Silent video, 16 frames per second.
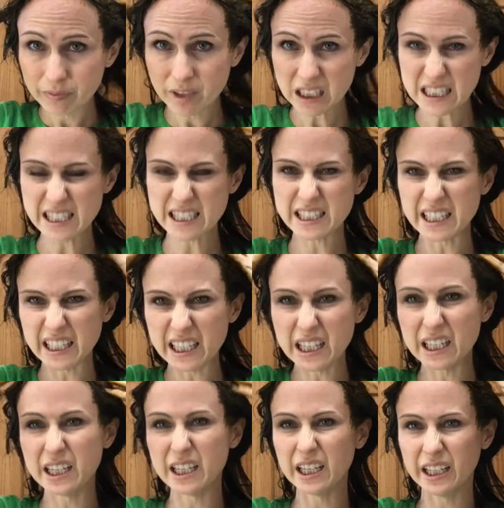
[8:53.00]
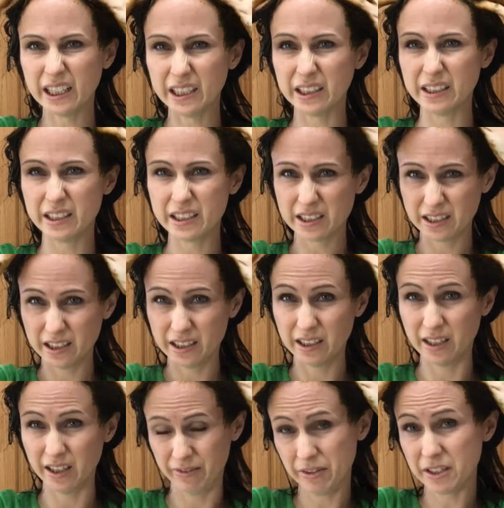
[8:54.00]
sticky and
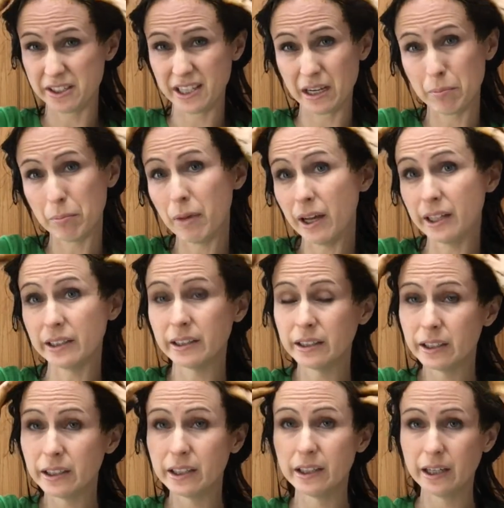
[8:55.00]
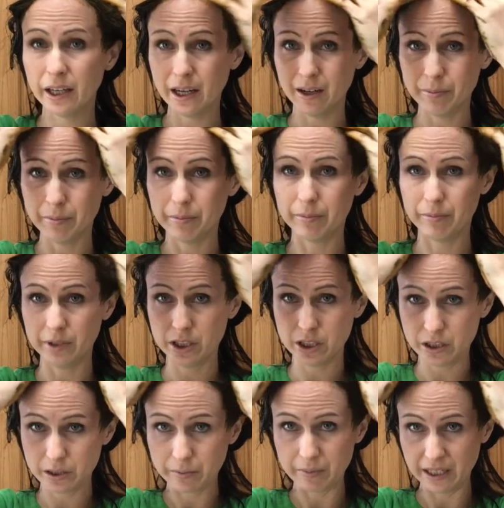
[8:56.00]
it feels like mud,
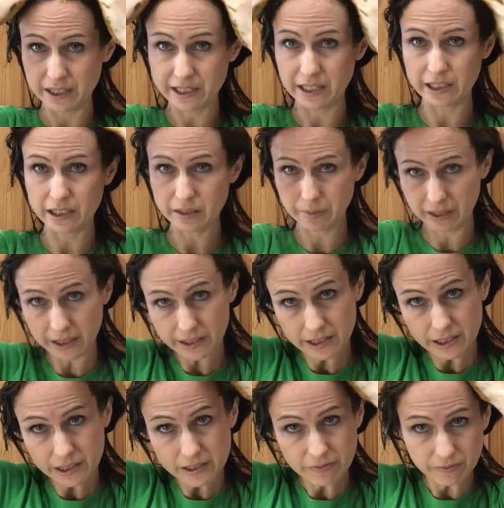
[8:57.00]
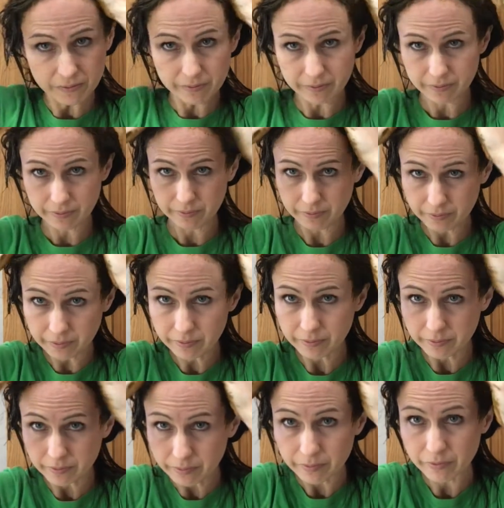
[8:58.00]
which makes sense because it's
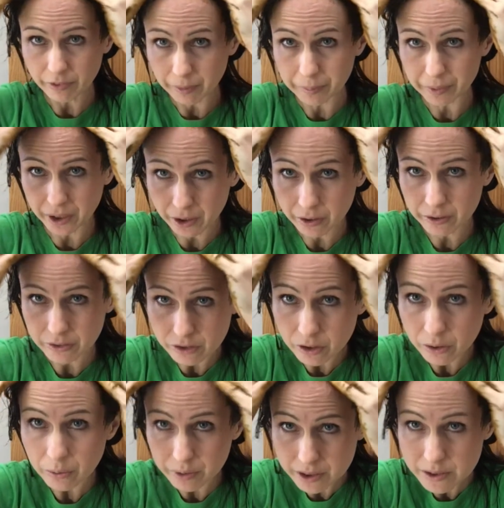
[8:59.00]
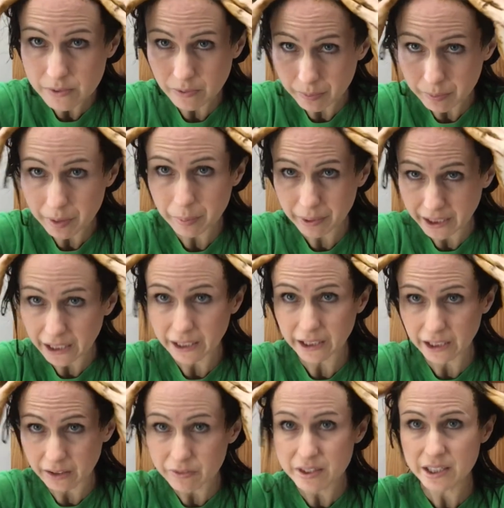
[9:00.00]
from the earth too. It's from the plant
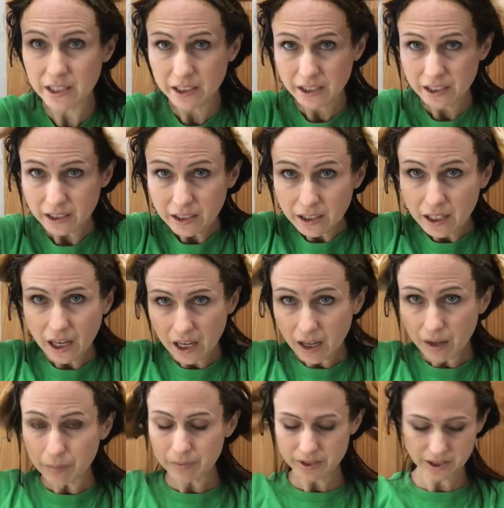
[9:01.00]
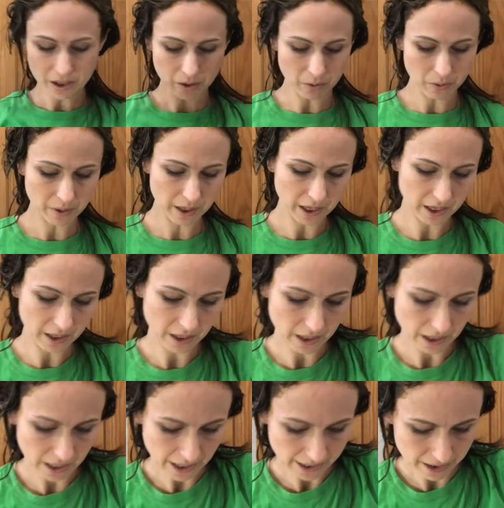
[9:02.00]
leaves. So
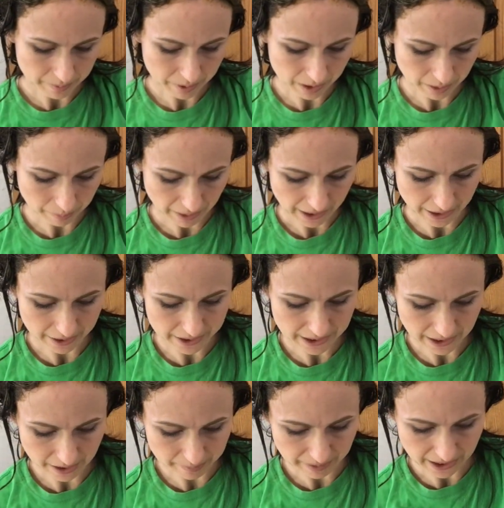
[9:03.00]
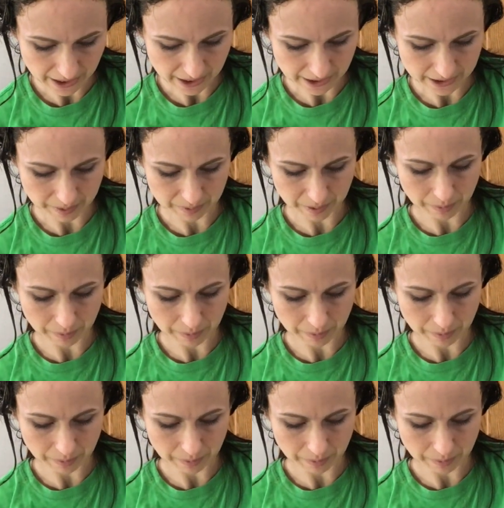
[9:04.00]
I am going to pile that on my head. I'm going